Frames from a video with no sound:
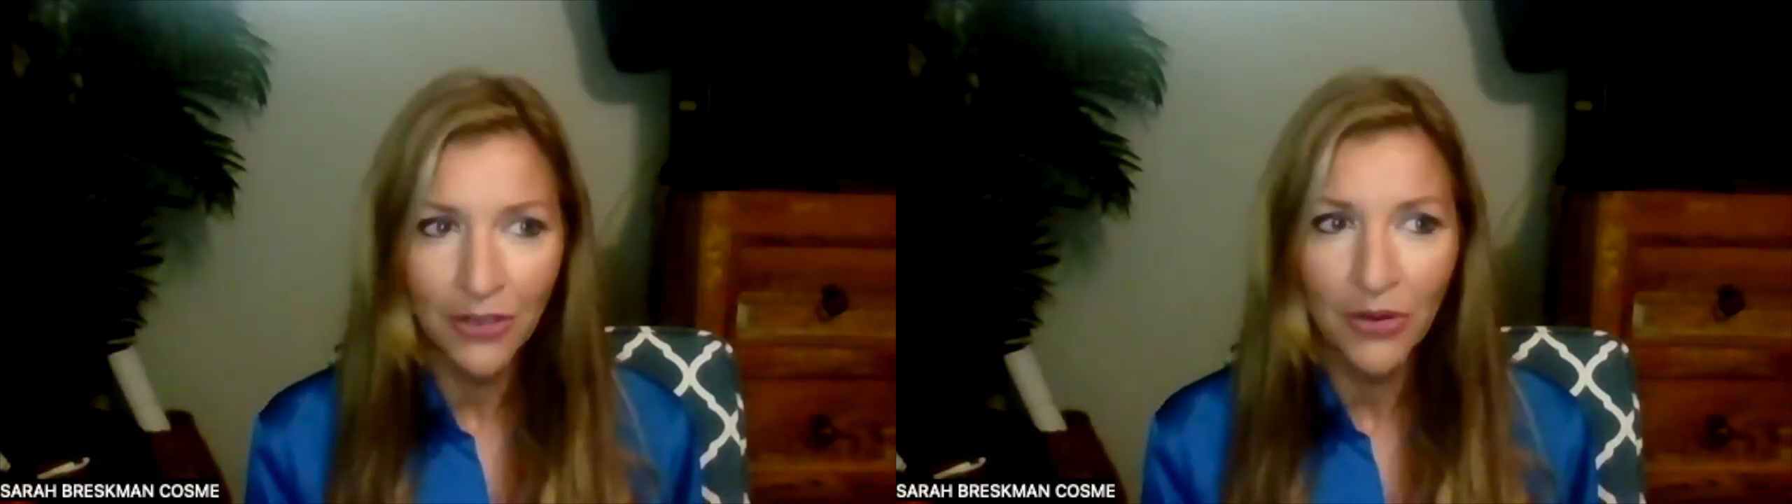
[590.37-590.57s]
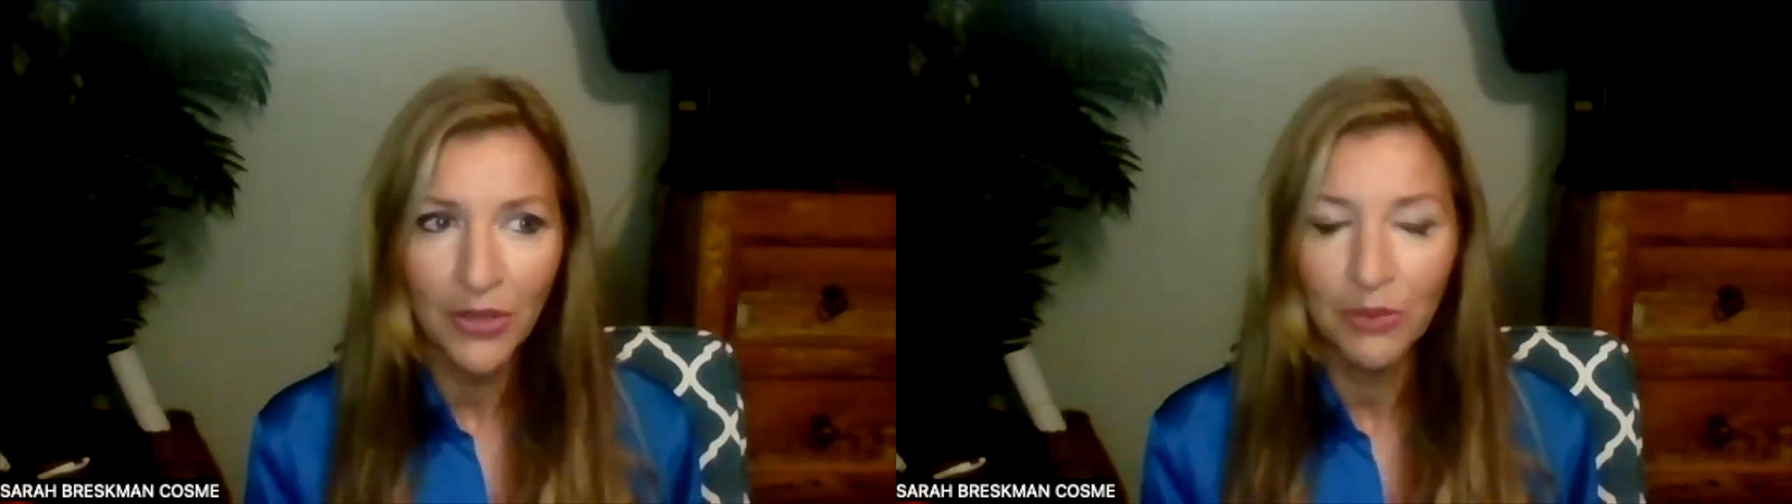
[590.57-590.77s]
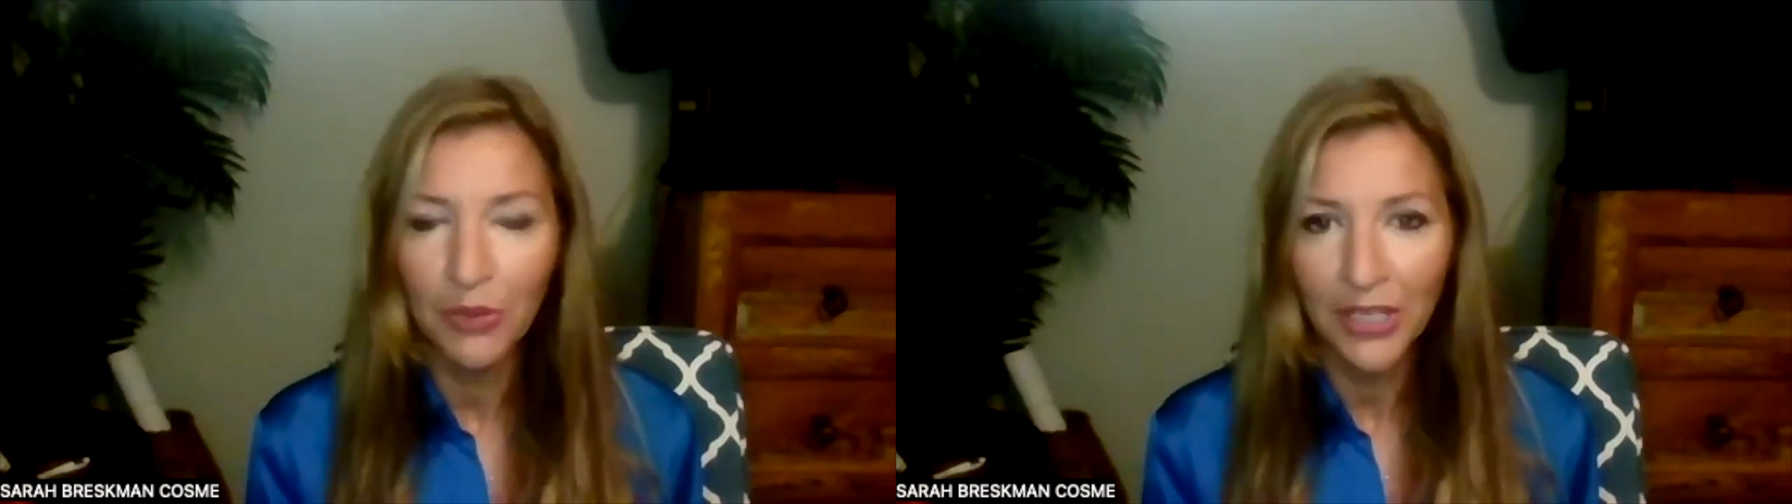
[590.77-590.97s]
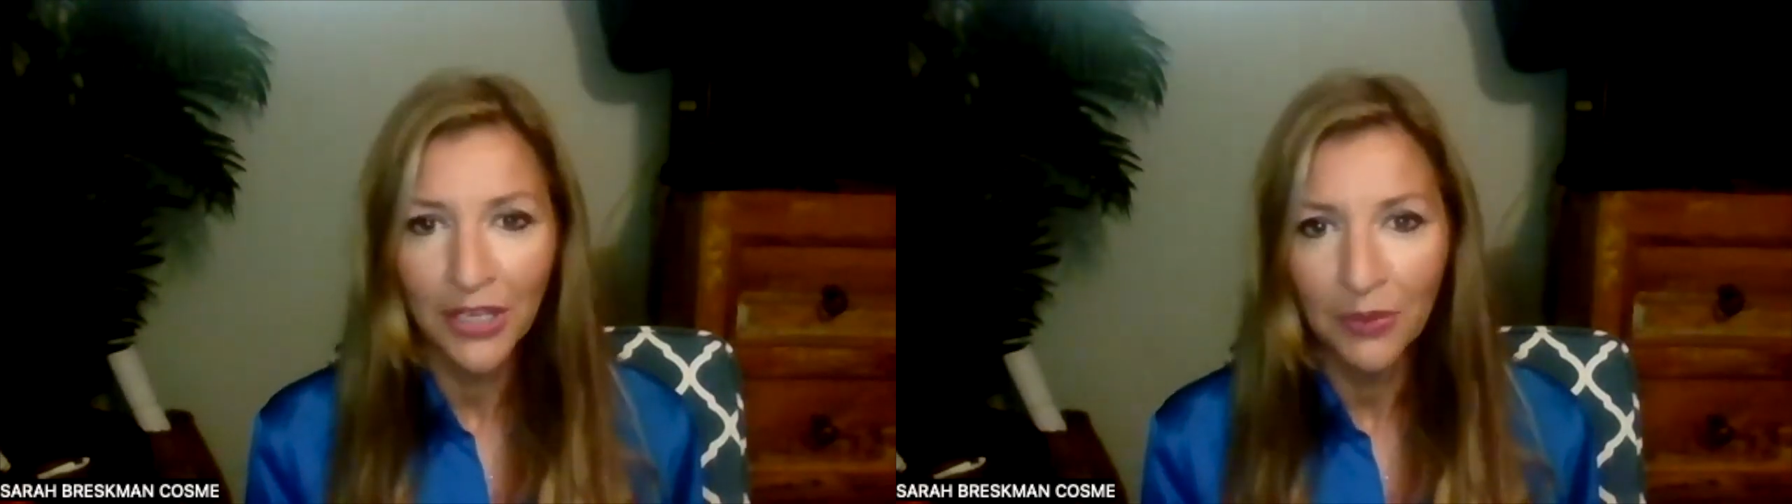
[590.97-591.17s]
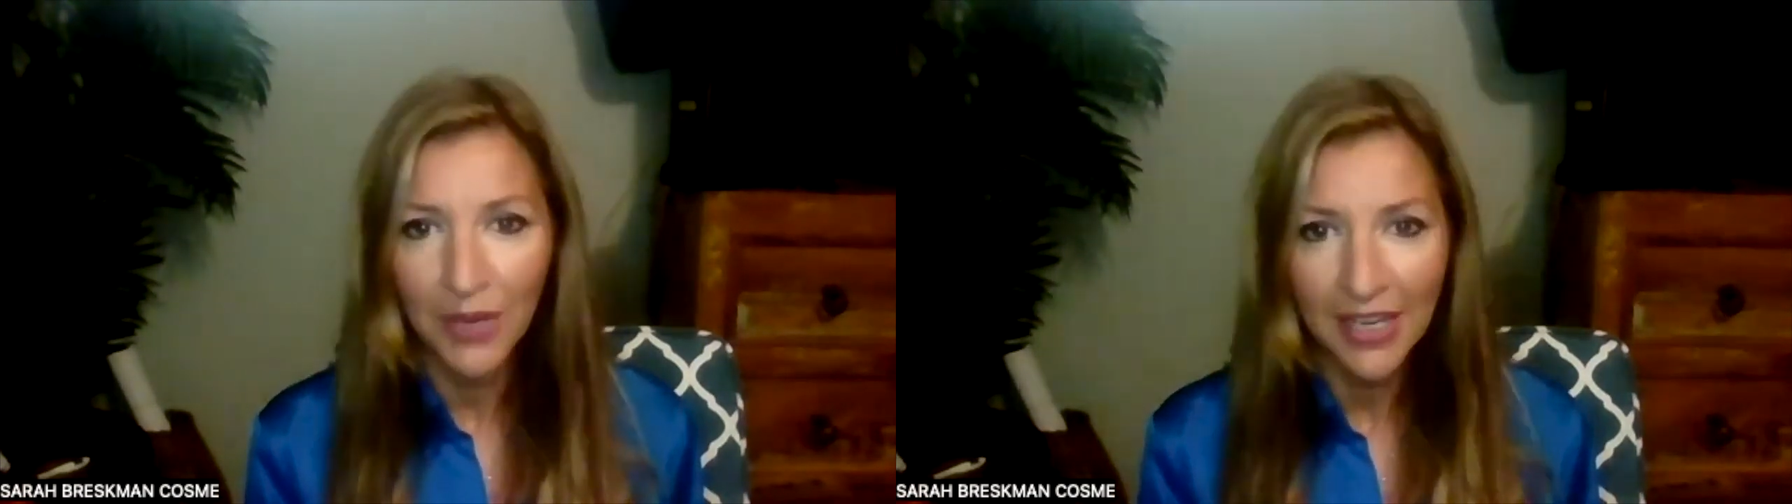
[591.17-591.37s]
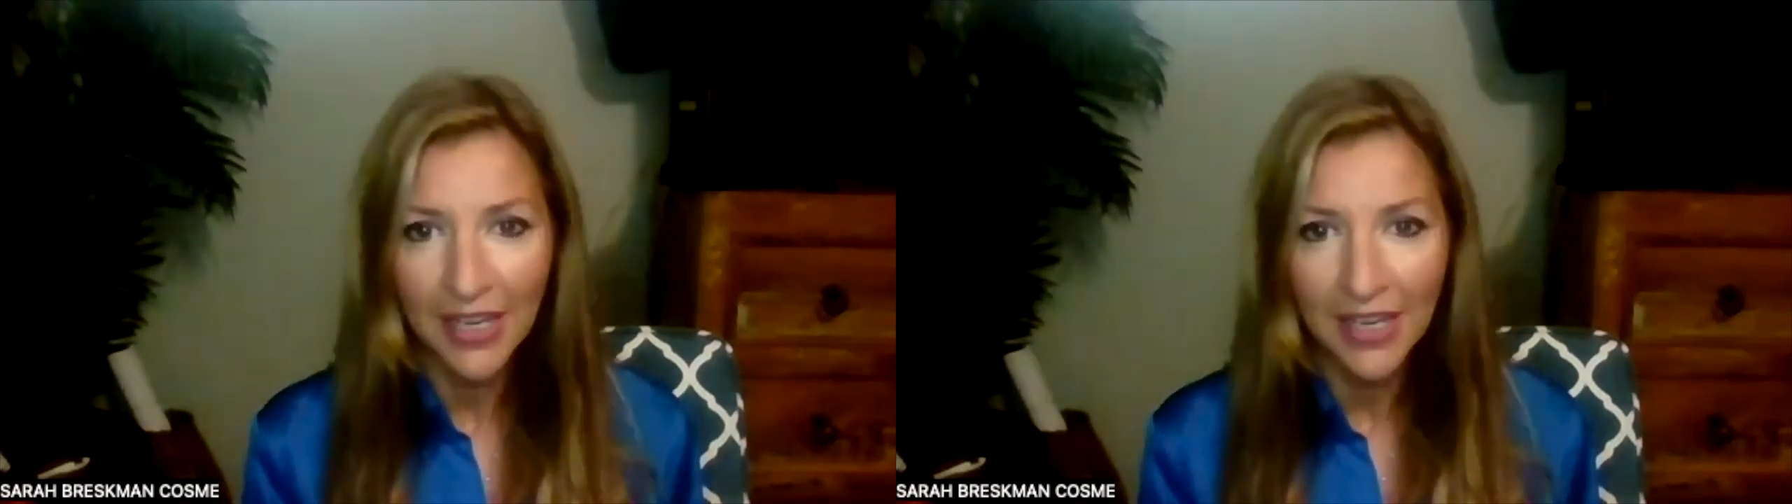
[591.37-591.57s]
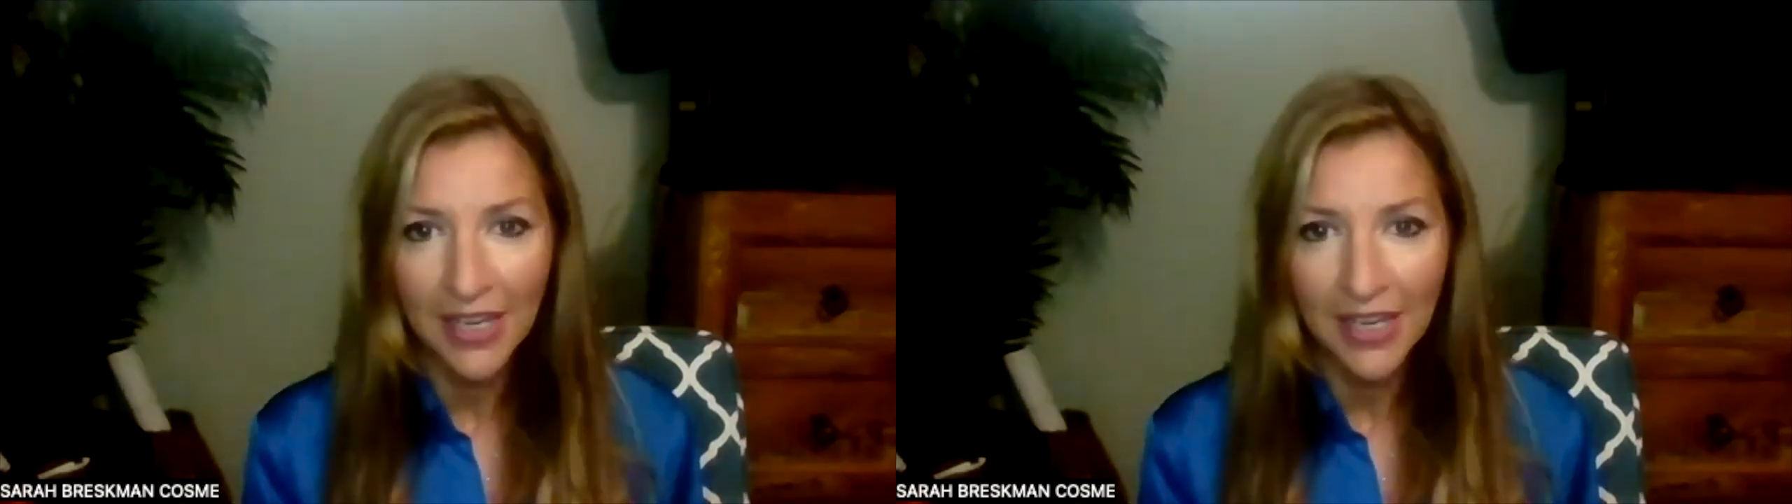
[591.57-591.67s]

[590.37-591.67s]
going to work your way